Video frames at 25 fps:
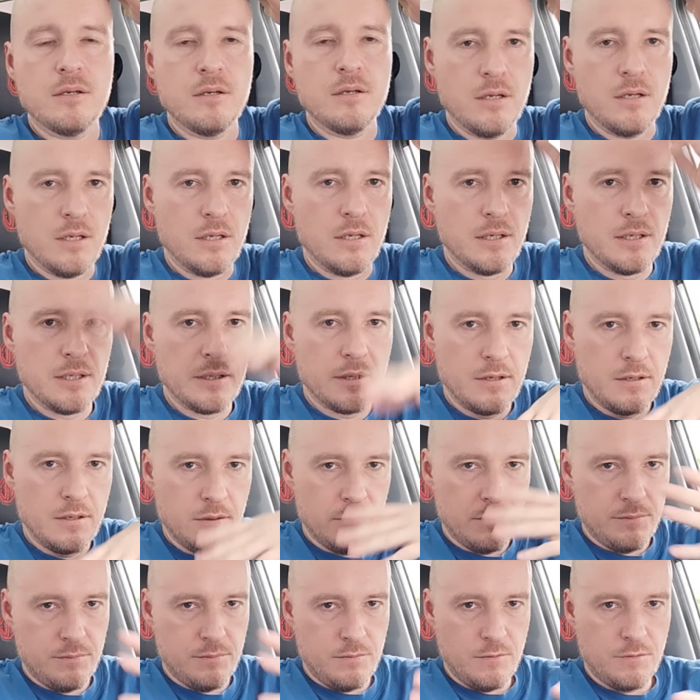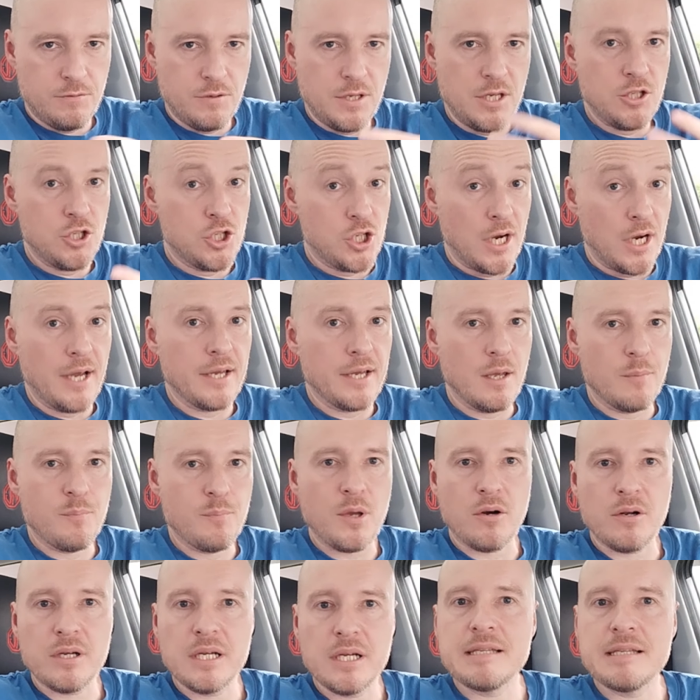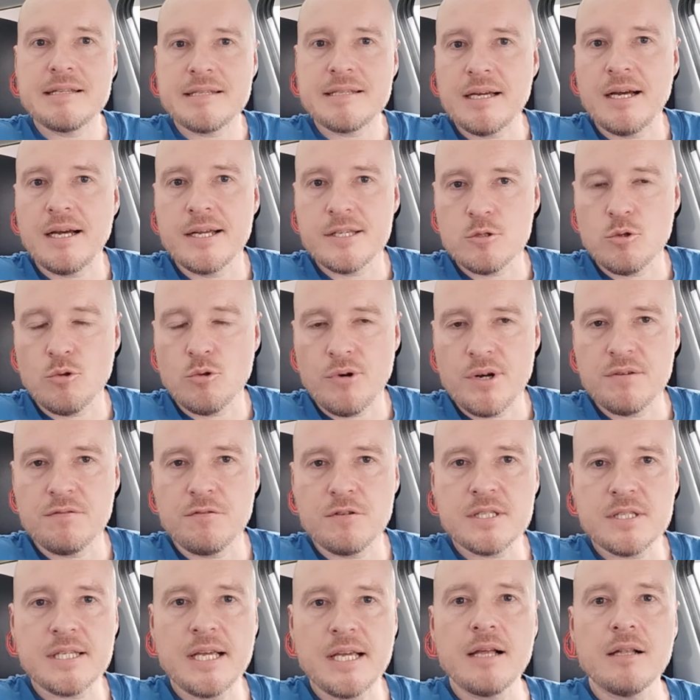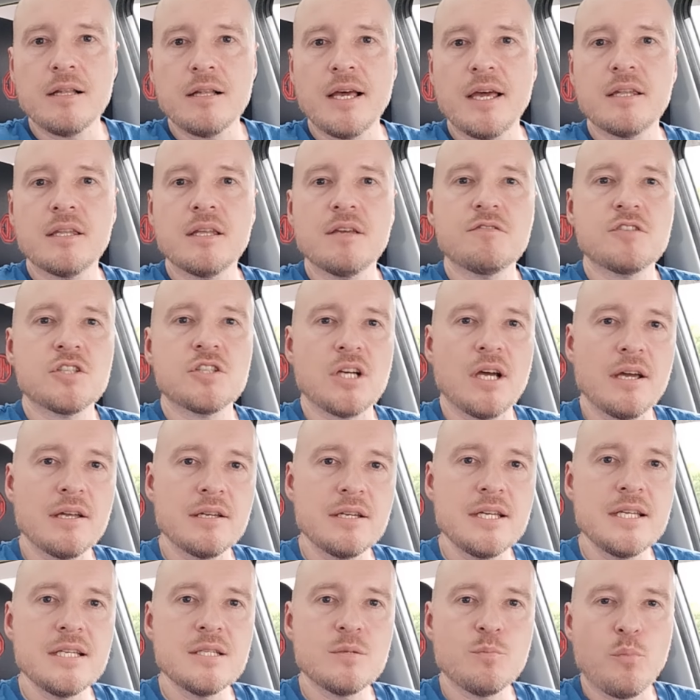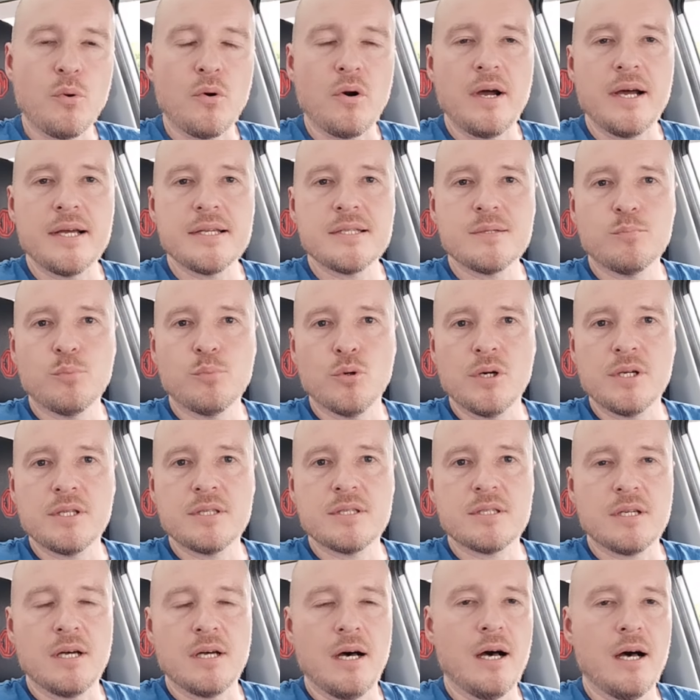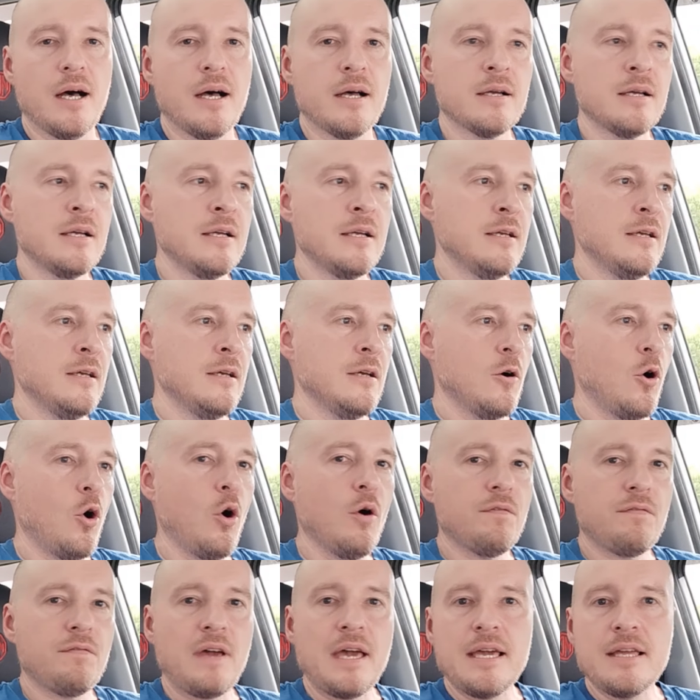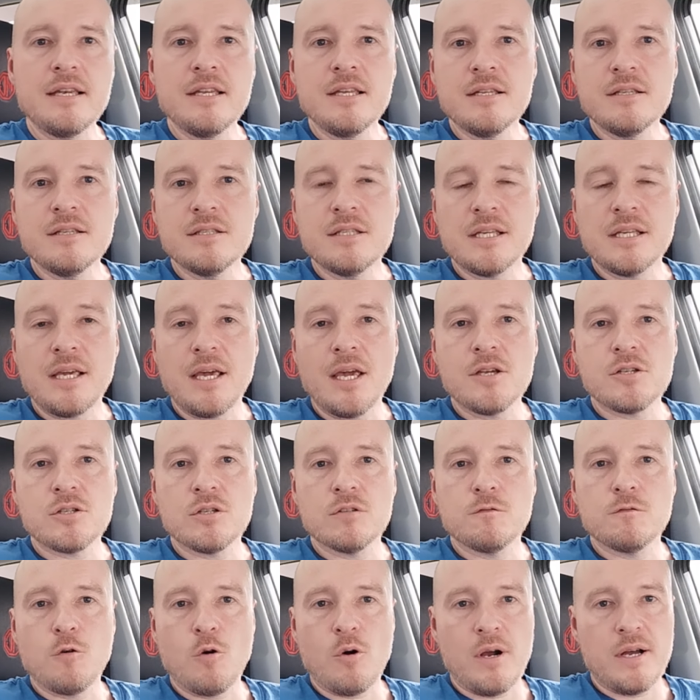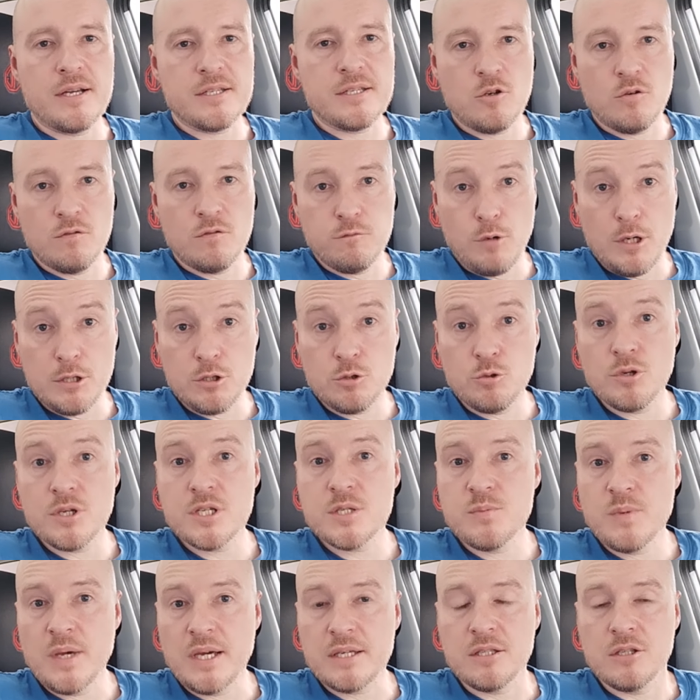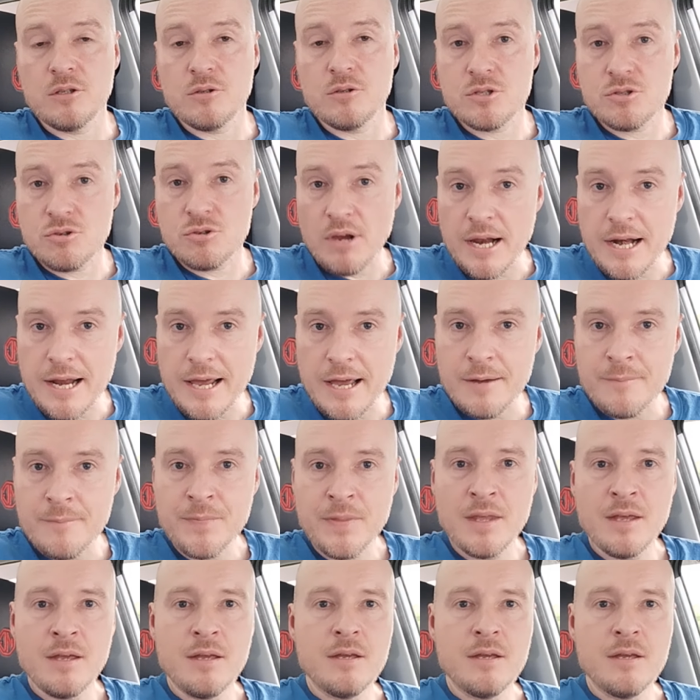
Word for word: in China apparently this car is already for sale, and if Chinese price points are of any indication for us of what to expect in Australia,